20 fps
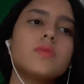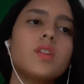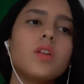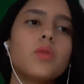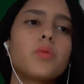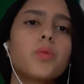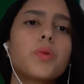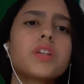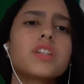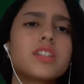
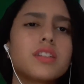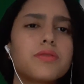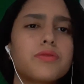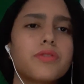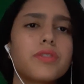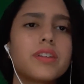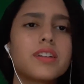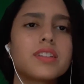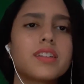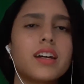with
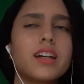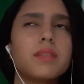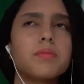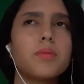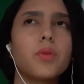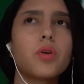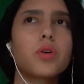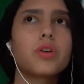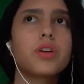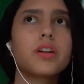different and
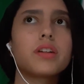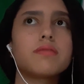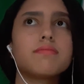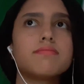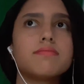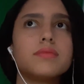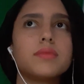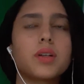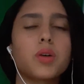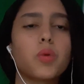more
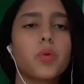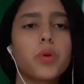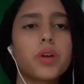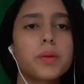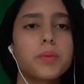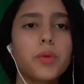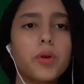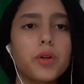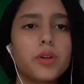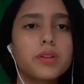
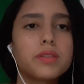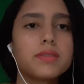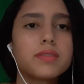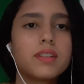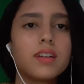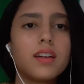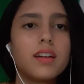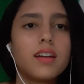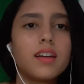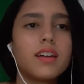equitable.
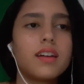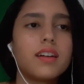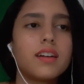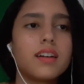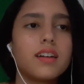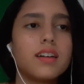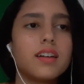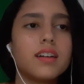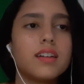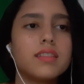
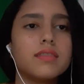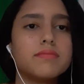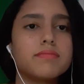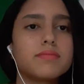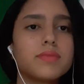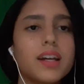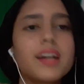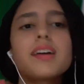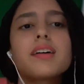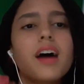
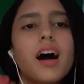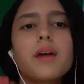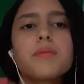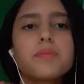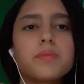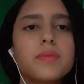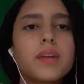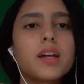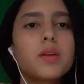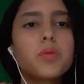
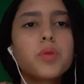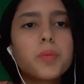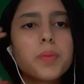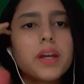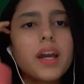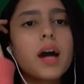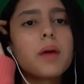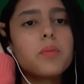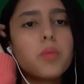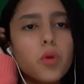It would
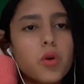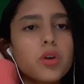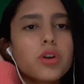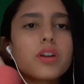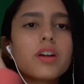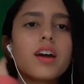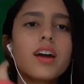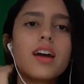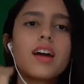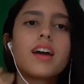be a
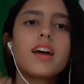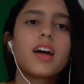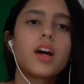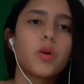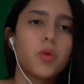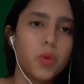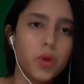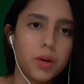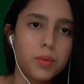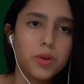more
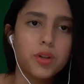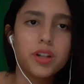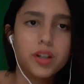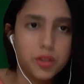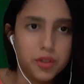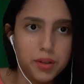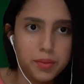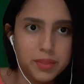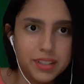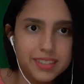equitable
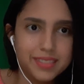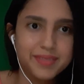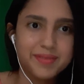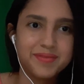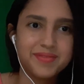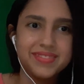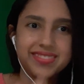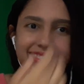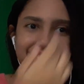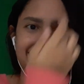agreement.
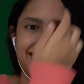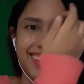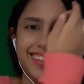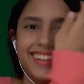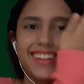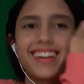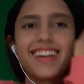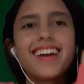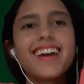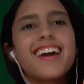
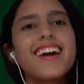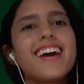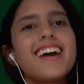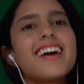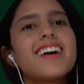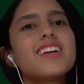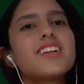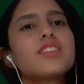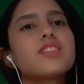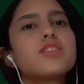
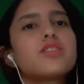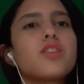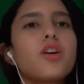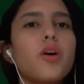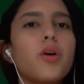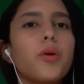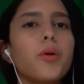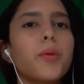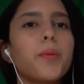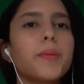
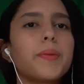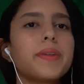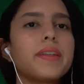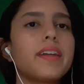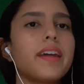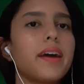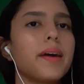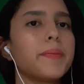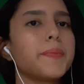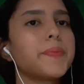So
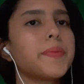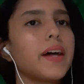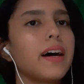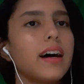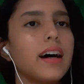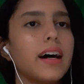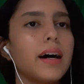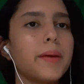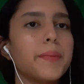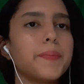yeah,
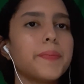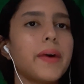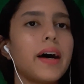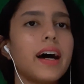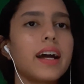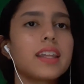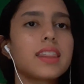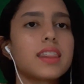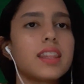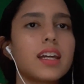
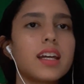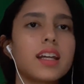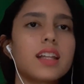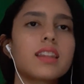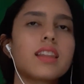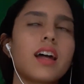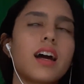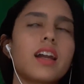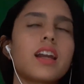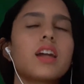I
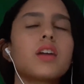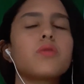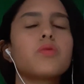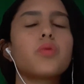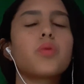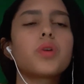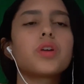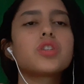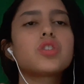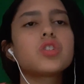think that if
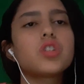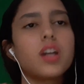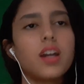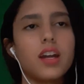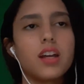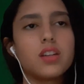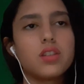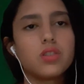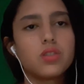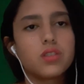we
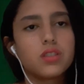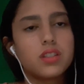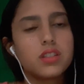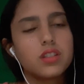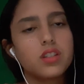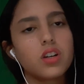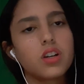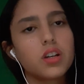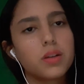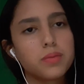change the
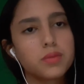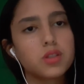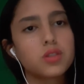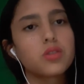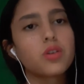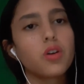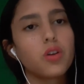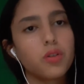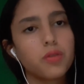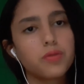terms
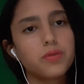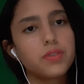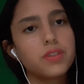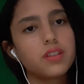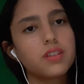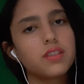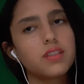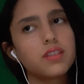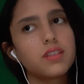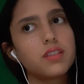of
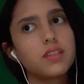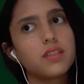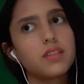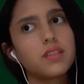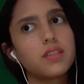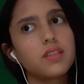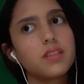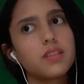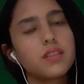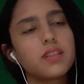the
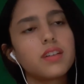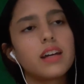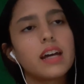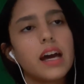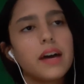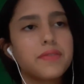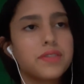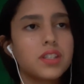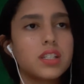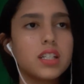
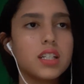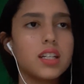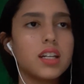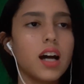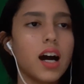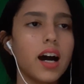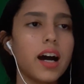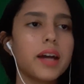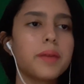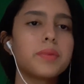
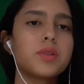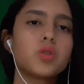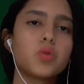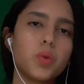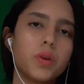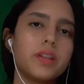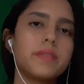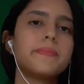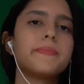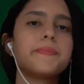FTI
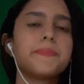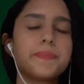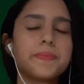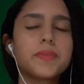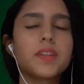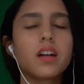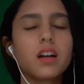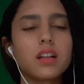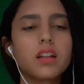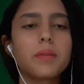between
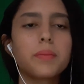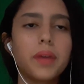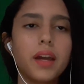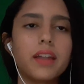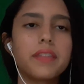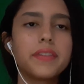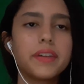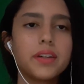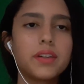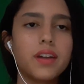Colombia
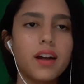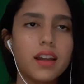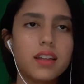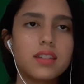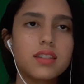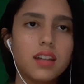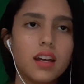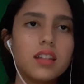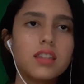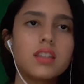and the United
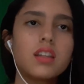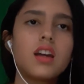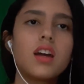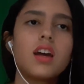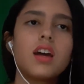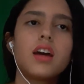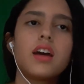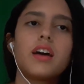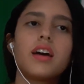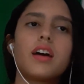States
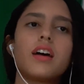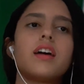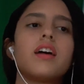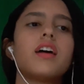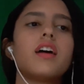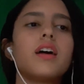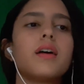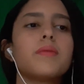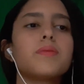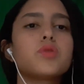
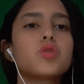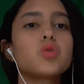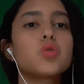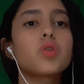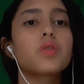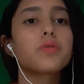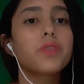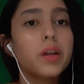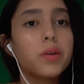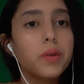to
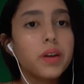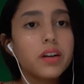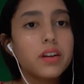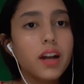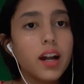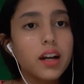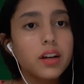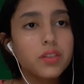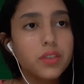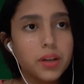a fairer
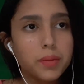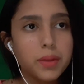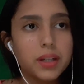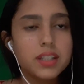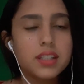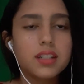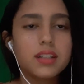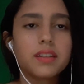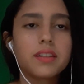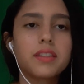
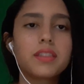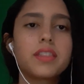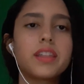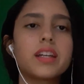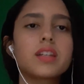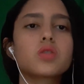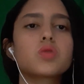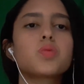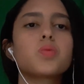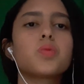agreement,
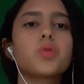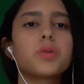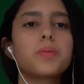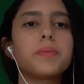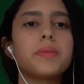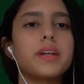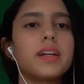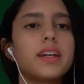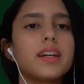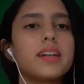things would
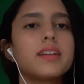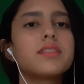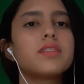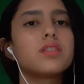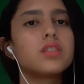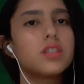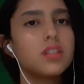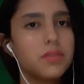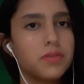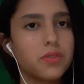be
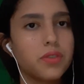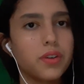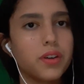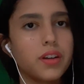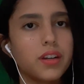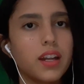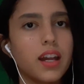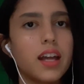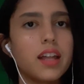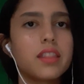
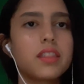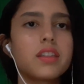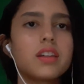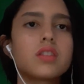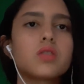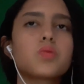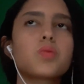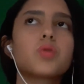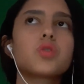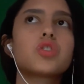different and
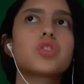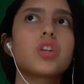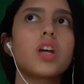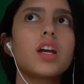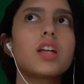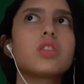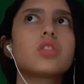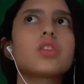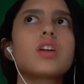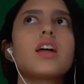things would
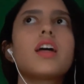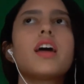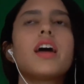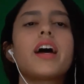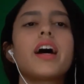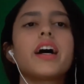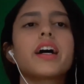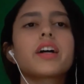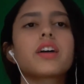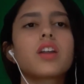change
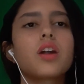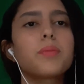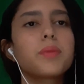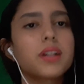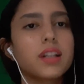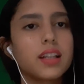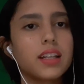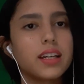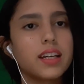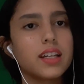
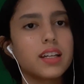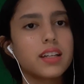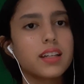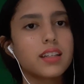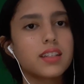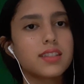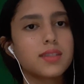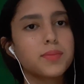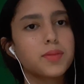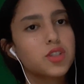economically,
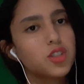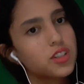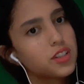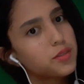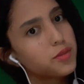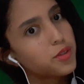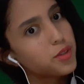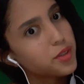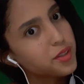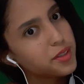especially
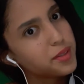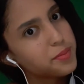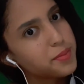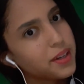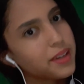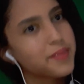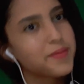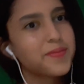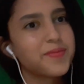for Colombia.